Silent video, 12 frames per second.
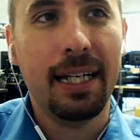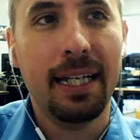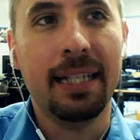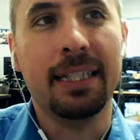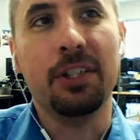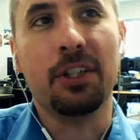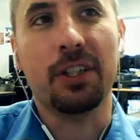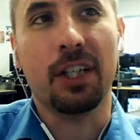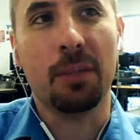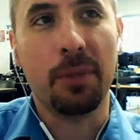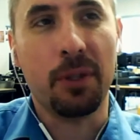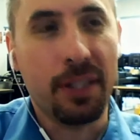And then you can
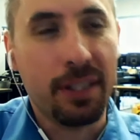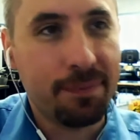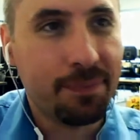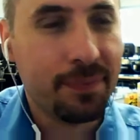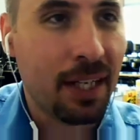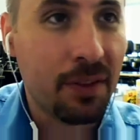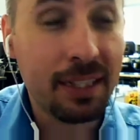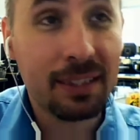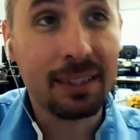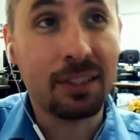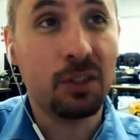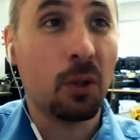unmute it. Now
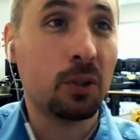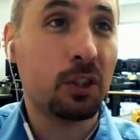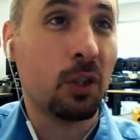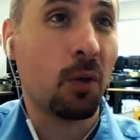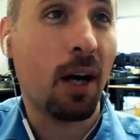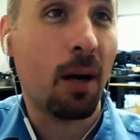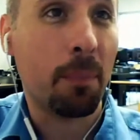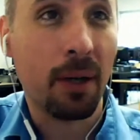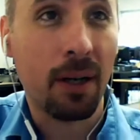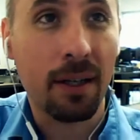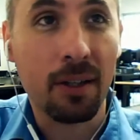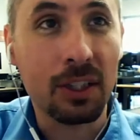these things don't show up,
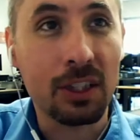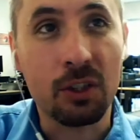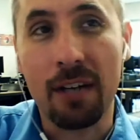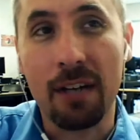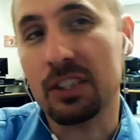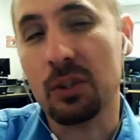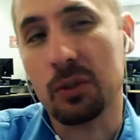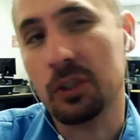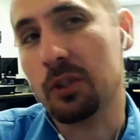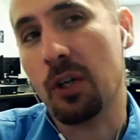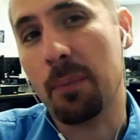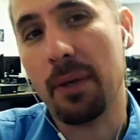all these graphics don't
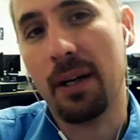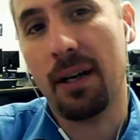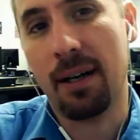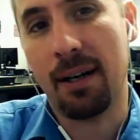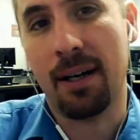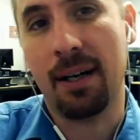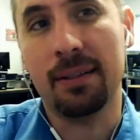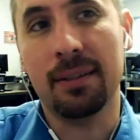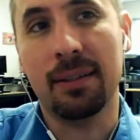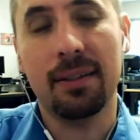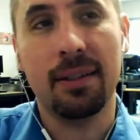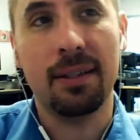show up
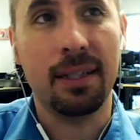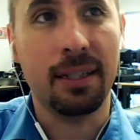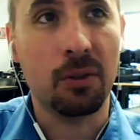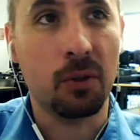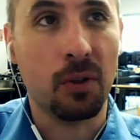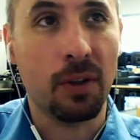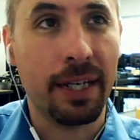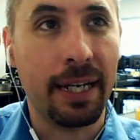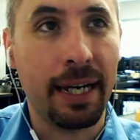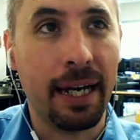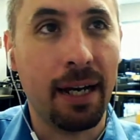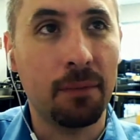on the Google
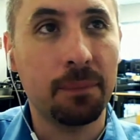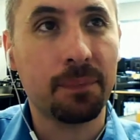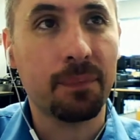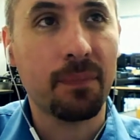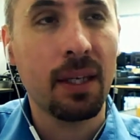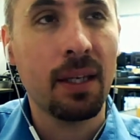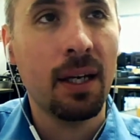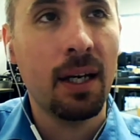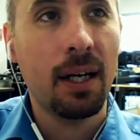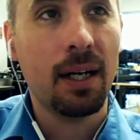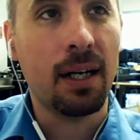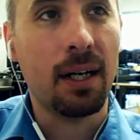Hangout.
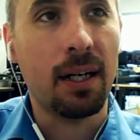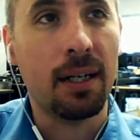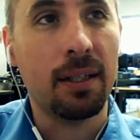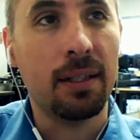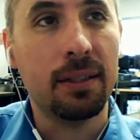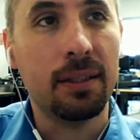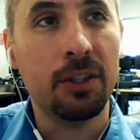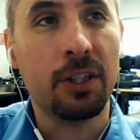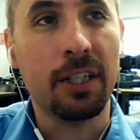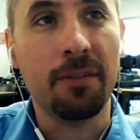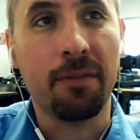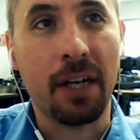You
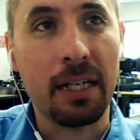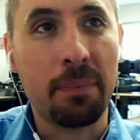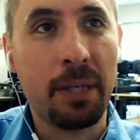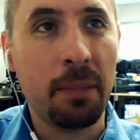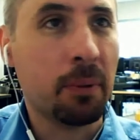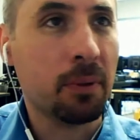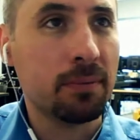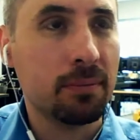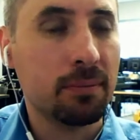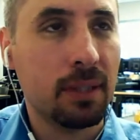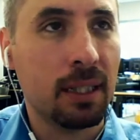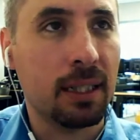can invite people.
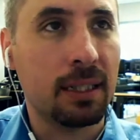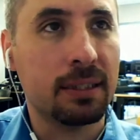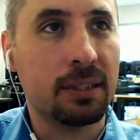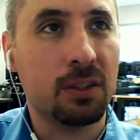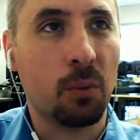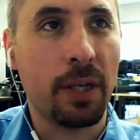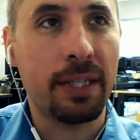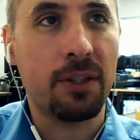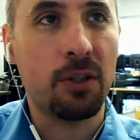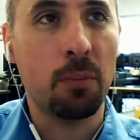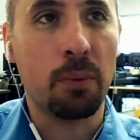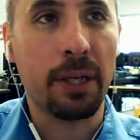This is a way
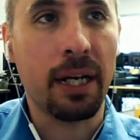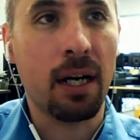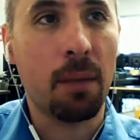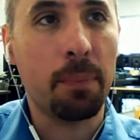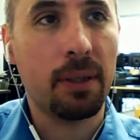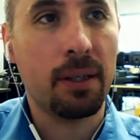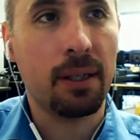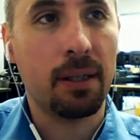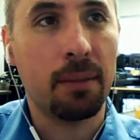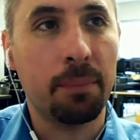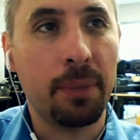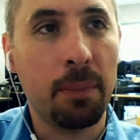to bring up
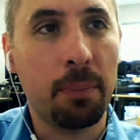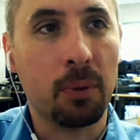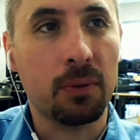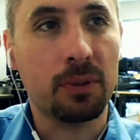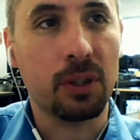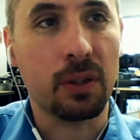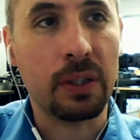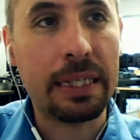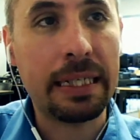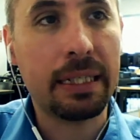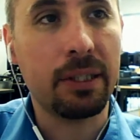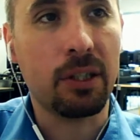people to
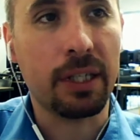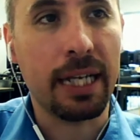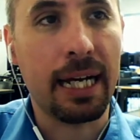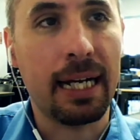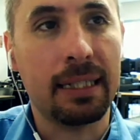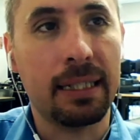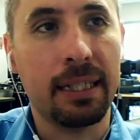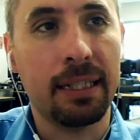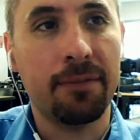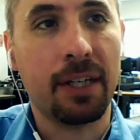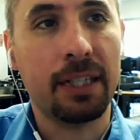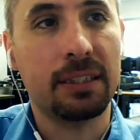link. You can add
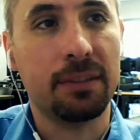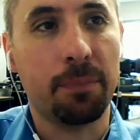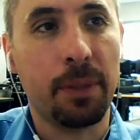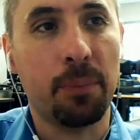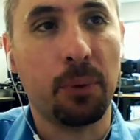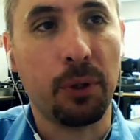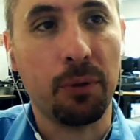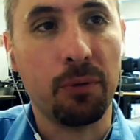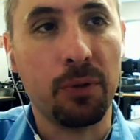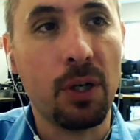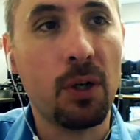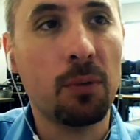invites to people you
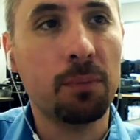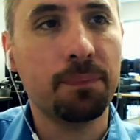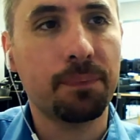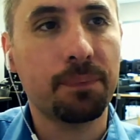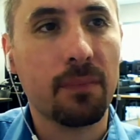know.